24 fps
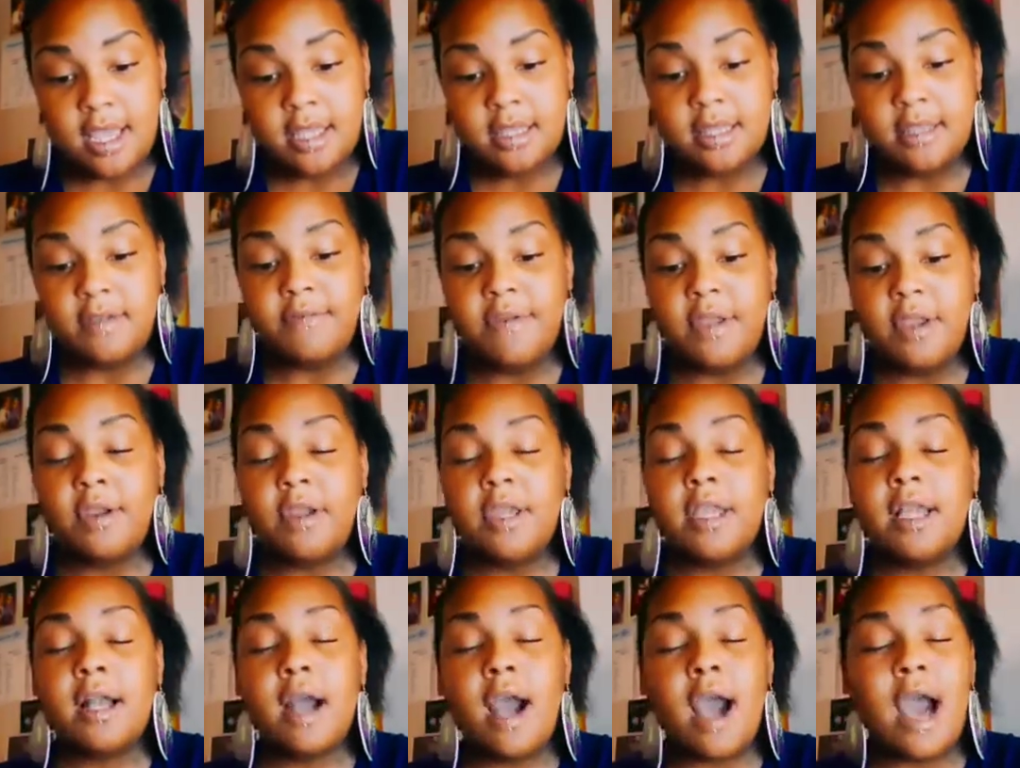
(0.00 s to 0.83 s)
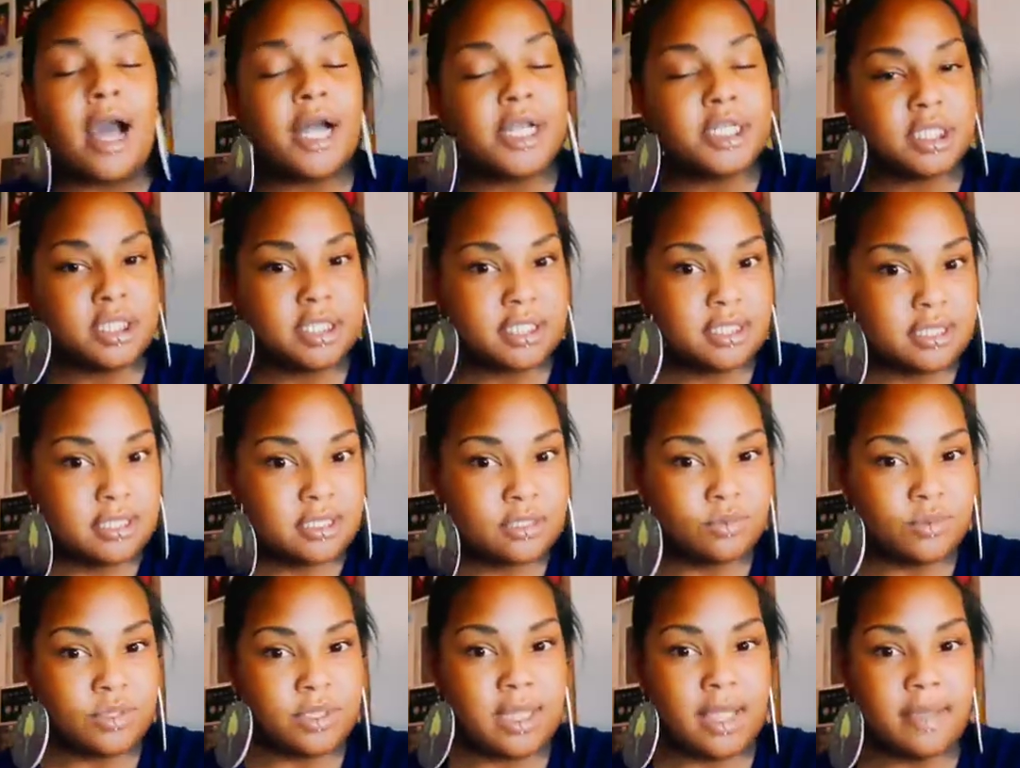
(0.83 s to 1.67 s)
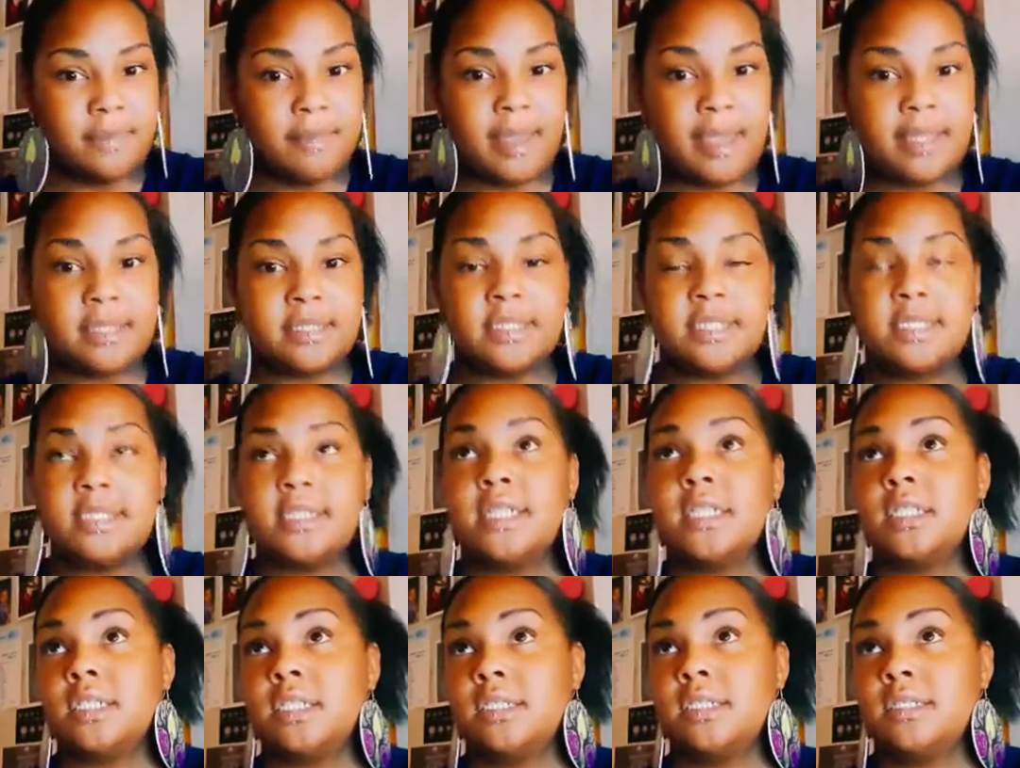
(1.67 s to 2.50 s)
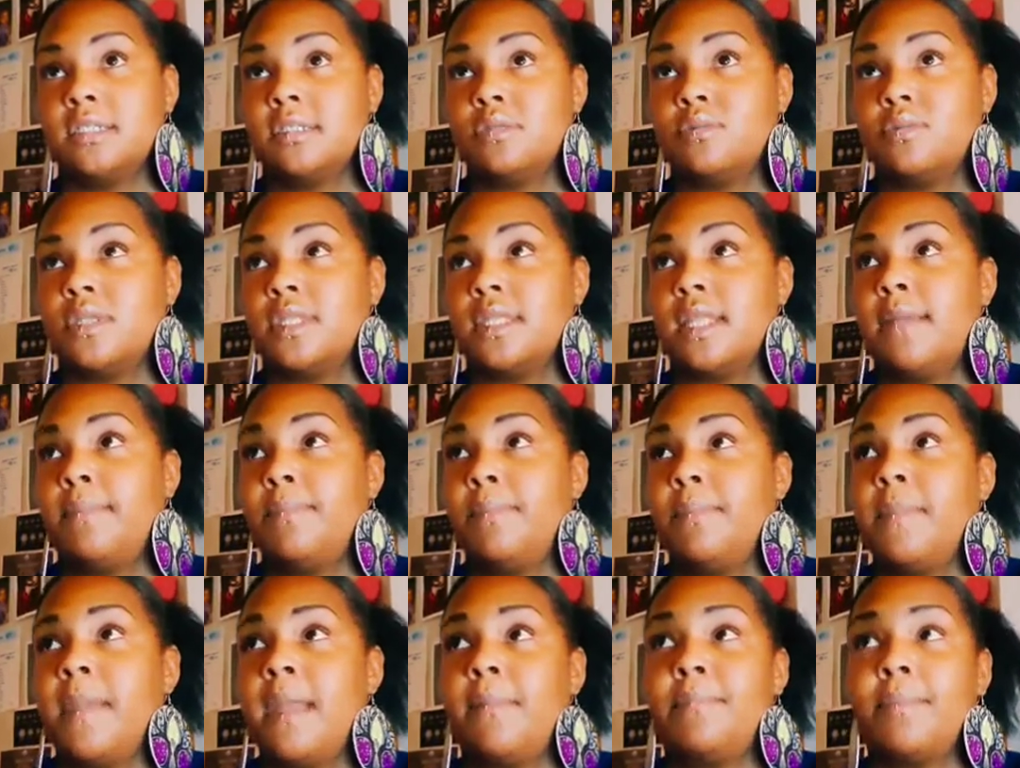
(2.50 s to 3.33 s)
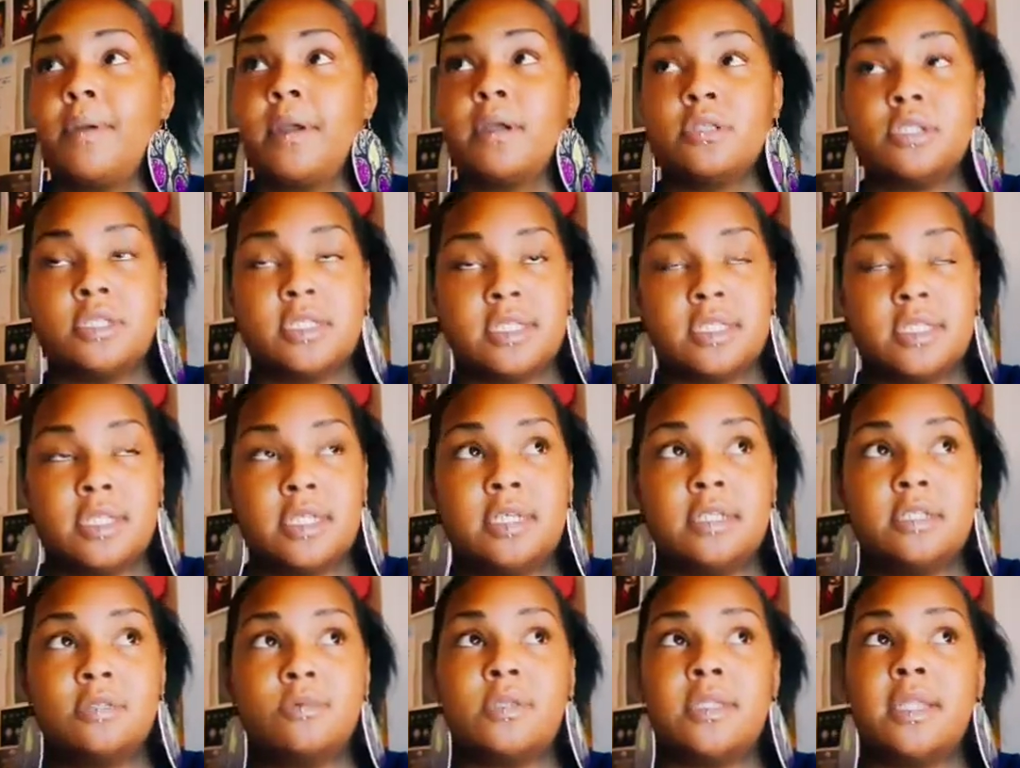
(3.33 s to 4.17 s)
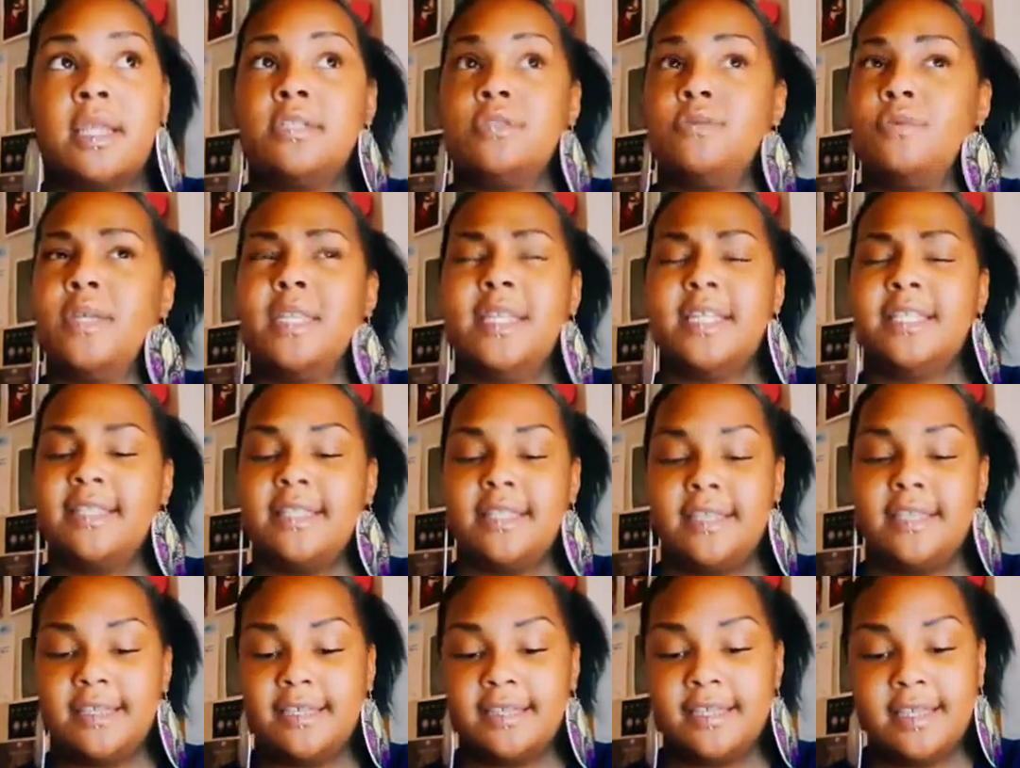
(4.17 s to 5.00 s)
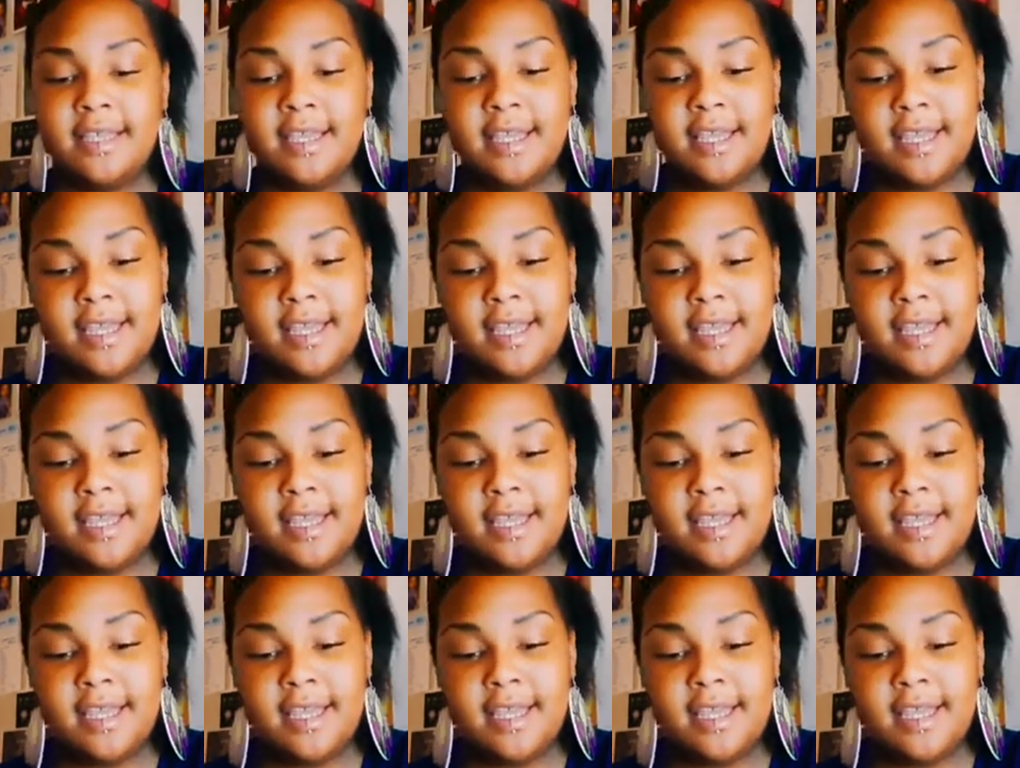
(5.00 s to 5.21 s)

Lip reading: They're very cautious when they make decisions, when they make purchases, when they do anything.